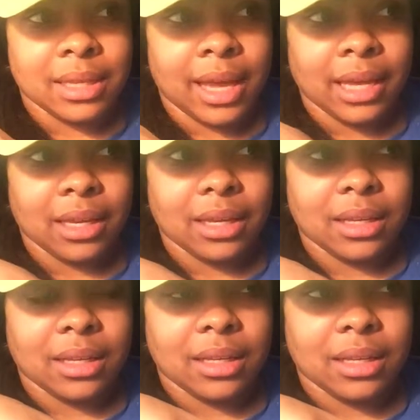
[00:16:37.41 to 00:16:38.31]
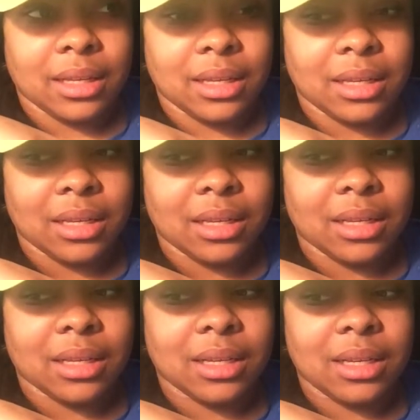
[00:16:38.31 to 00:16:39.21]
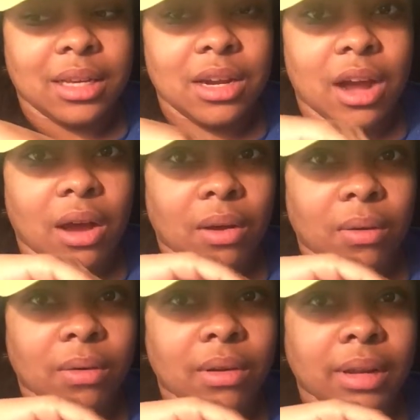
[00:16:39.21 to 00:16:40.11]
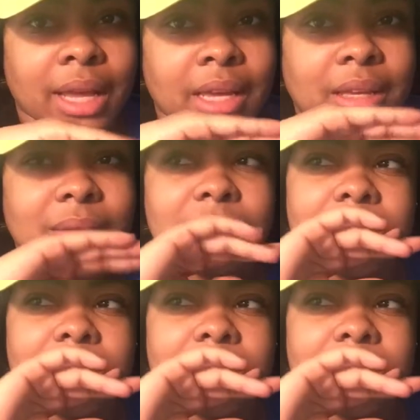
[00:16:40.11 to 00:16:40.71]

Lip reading: like, you know, like